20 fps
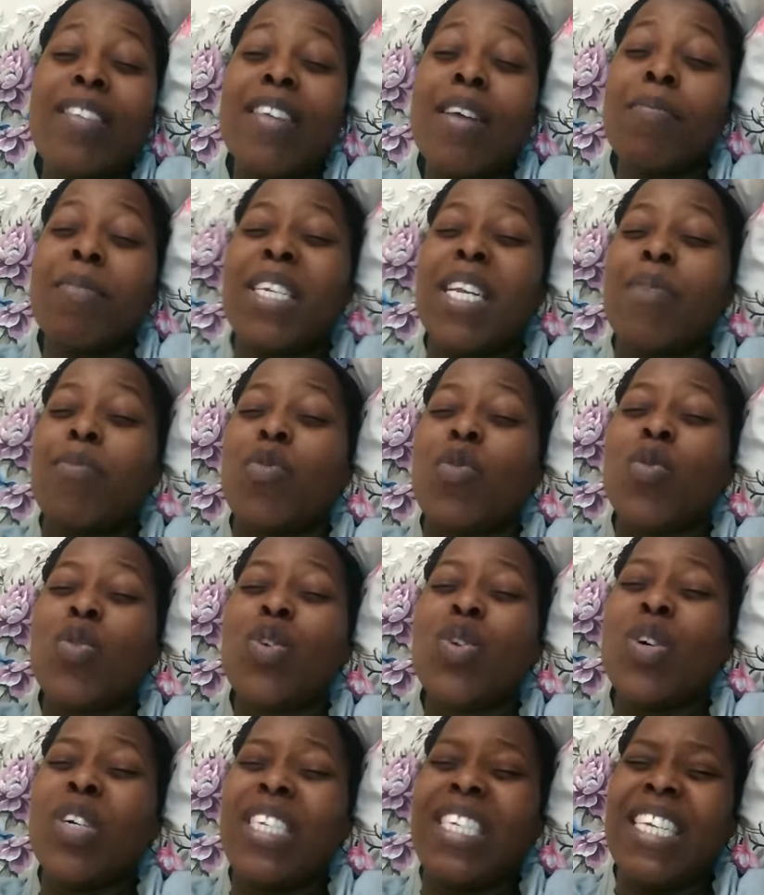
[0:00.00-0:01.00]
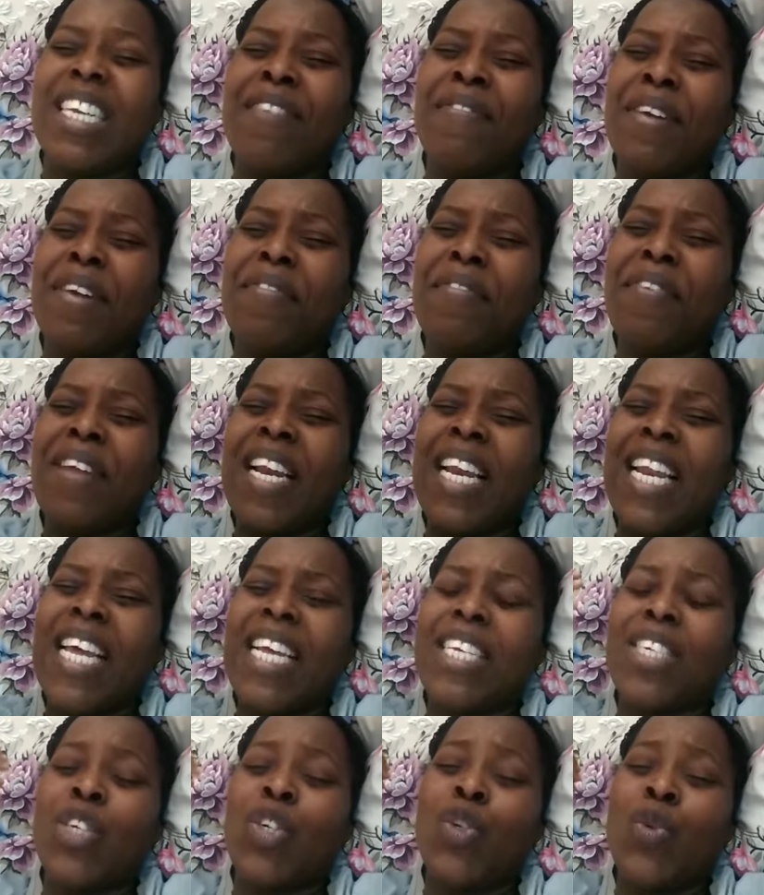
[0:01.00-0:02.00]
Sometimes you don't even feel like
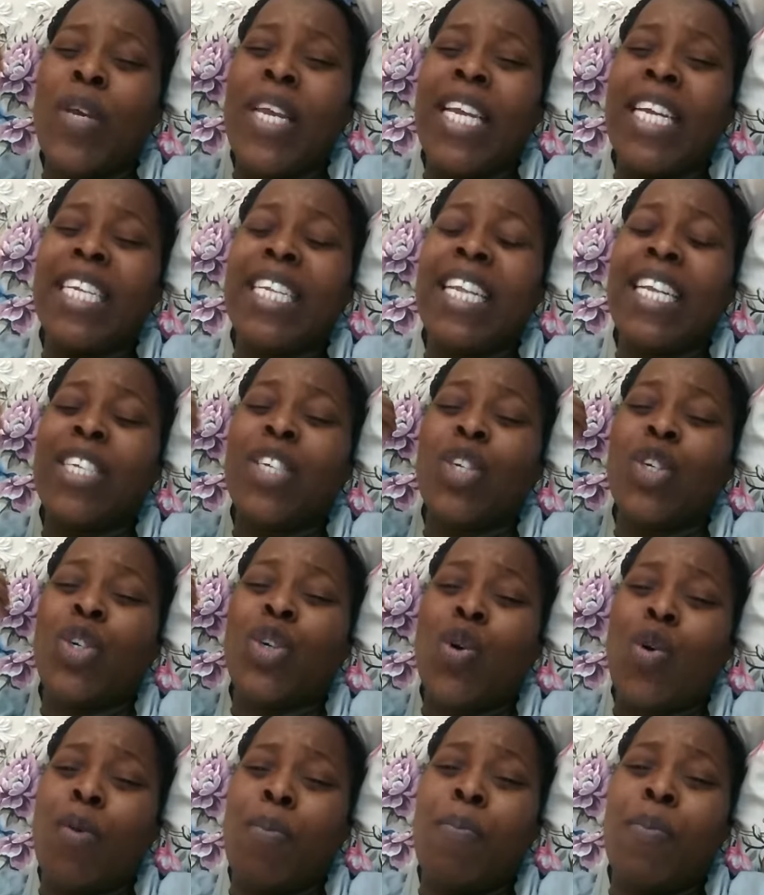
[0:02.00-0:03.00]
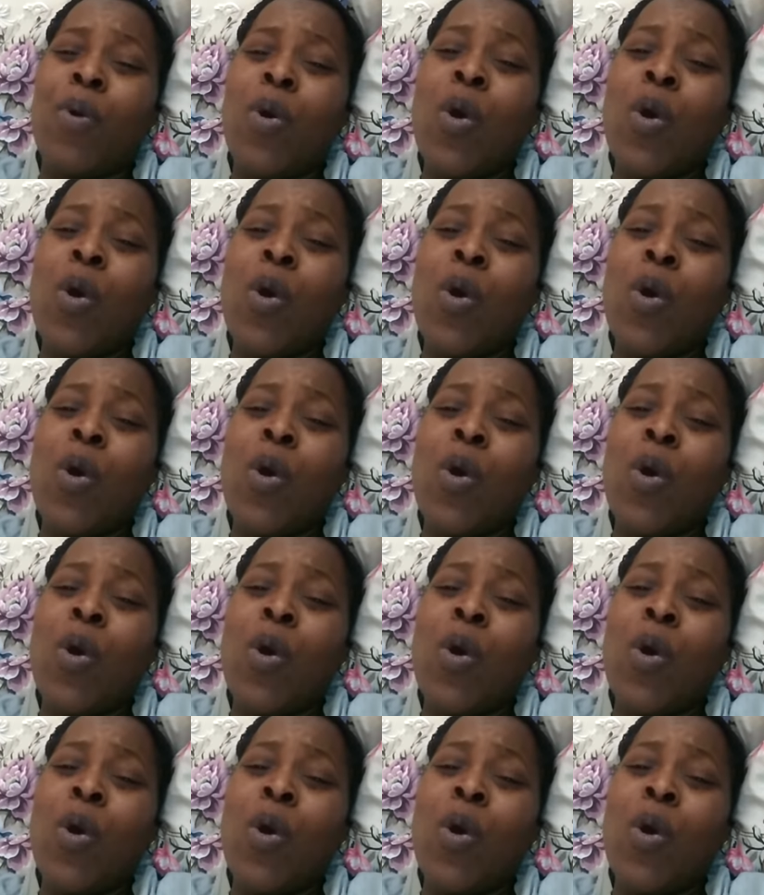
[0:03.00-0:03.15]
doing the job.